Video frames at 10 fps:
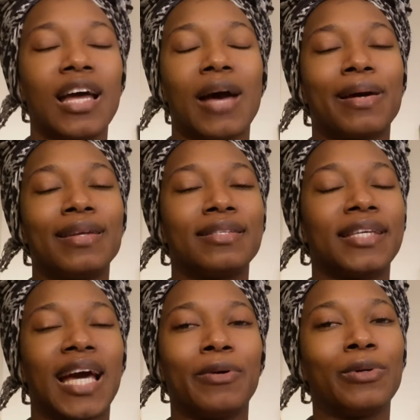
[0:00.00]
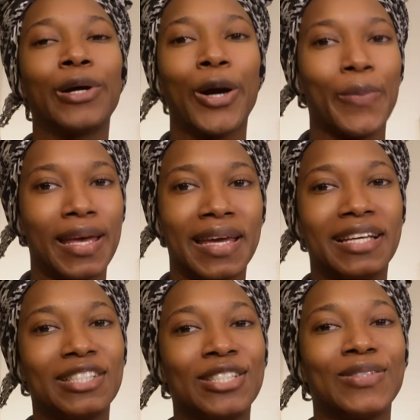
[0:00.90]
And my niece Gabby would come in
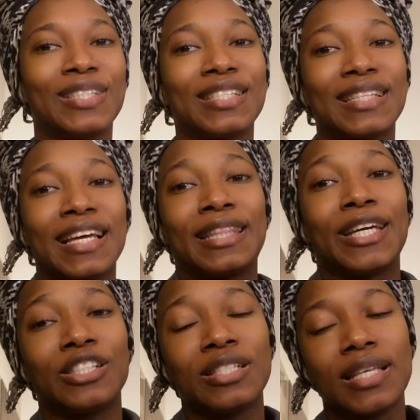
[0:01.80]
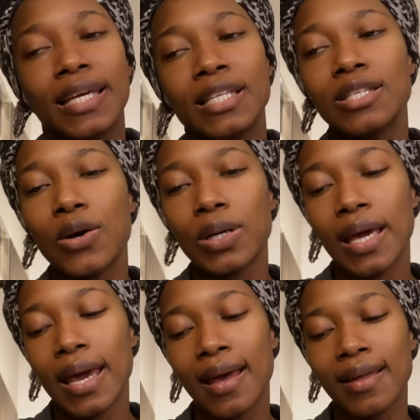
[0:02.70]
and she was just like there. She's like, it's
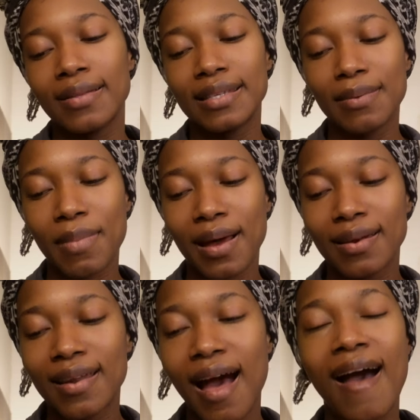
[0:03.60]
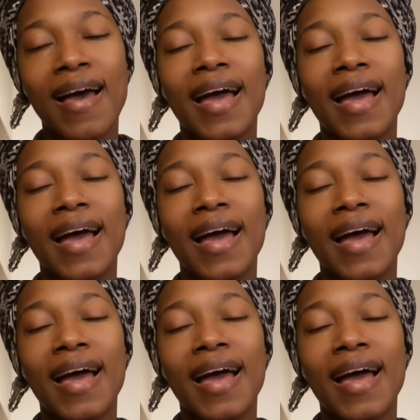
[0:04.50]
okay, Auntie Manda.